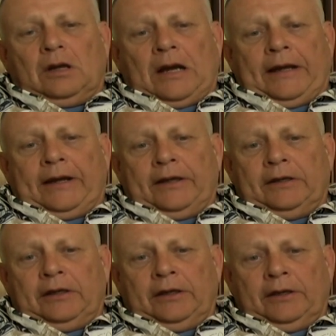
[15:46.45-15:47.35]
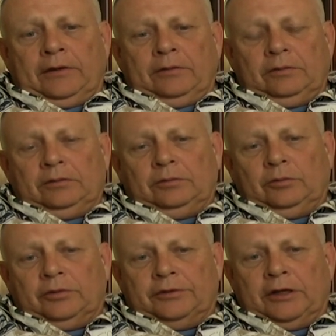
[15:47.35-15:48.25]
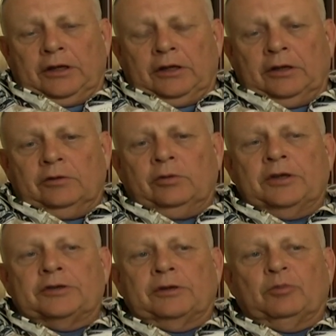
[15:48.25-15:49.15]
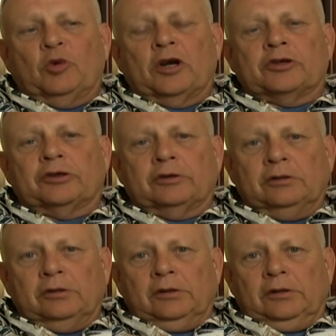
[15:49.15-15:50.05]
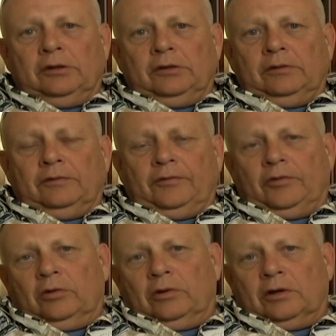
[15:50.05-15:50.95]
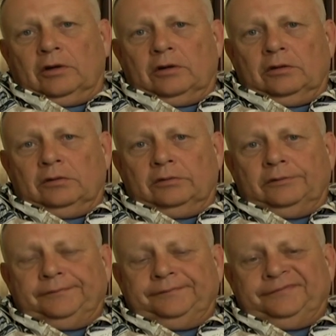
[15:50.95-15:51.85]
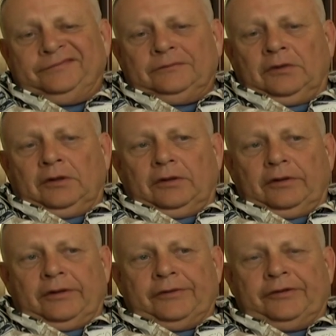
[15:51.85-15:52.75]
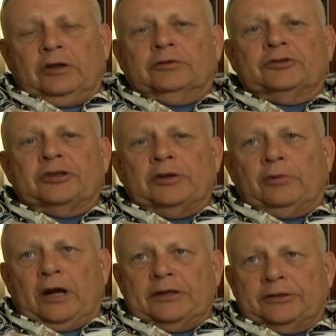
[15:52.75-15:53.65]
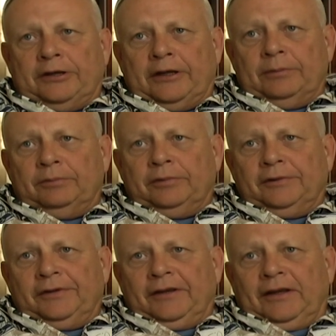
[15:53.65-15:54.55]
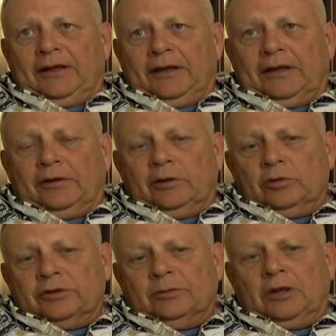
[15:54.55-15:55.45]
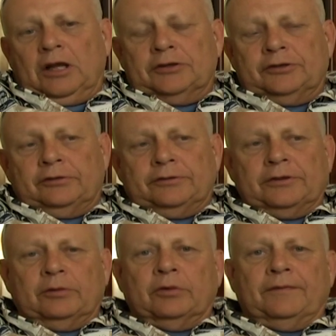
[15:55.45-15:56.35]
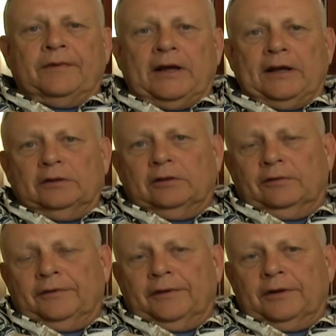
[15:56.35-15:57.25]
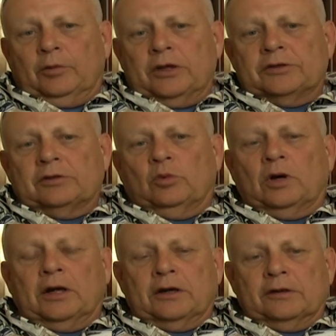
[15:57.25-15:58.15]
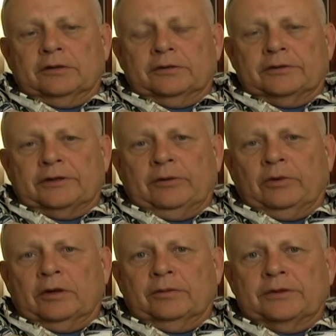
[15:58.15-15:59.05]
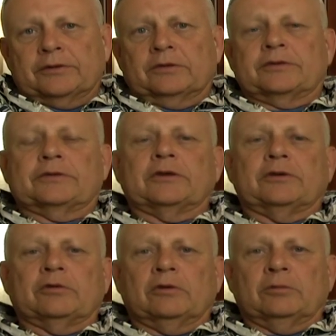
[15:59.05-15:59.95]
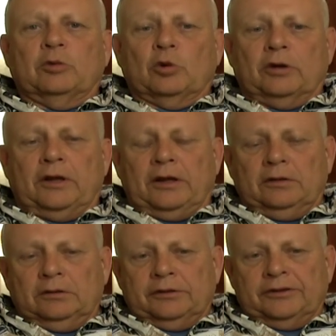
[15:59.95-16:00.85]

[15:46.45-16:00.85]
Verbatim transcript: IID was getting increasing pressure for the Salton Sea rising up, and there were some lawsuits that were filed over their waste of water, and the State Water Resources Control Board held a